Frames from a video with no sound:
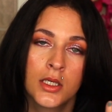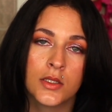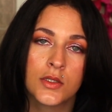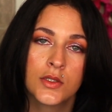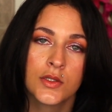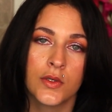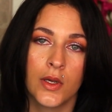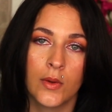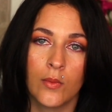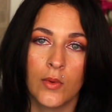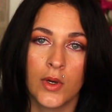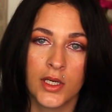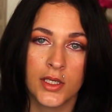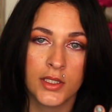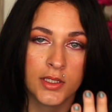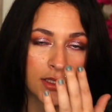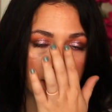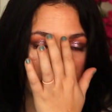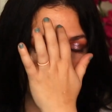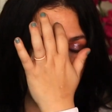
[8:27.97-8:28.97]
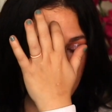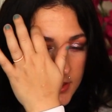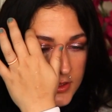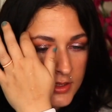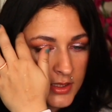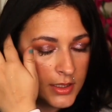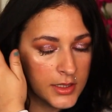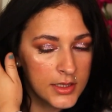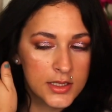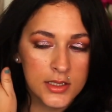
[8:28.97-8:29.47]
So I wanted it to last,
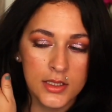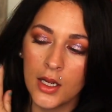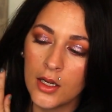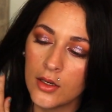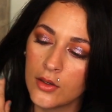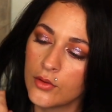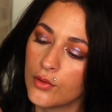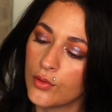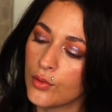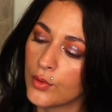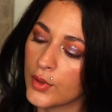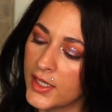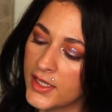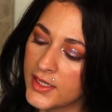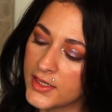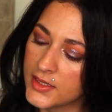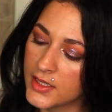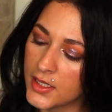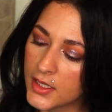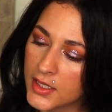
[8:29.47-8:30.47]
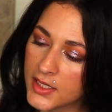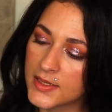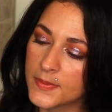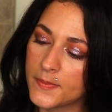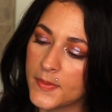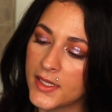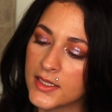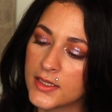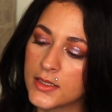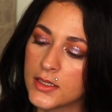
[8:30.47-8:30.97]
and it's not crazy
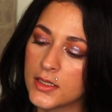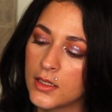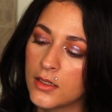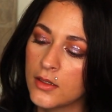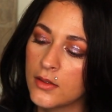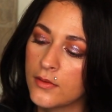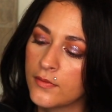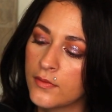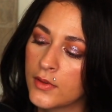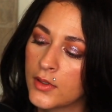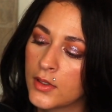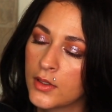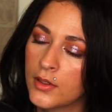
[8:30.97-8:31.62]
expensive,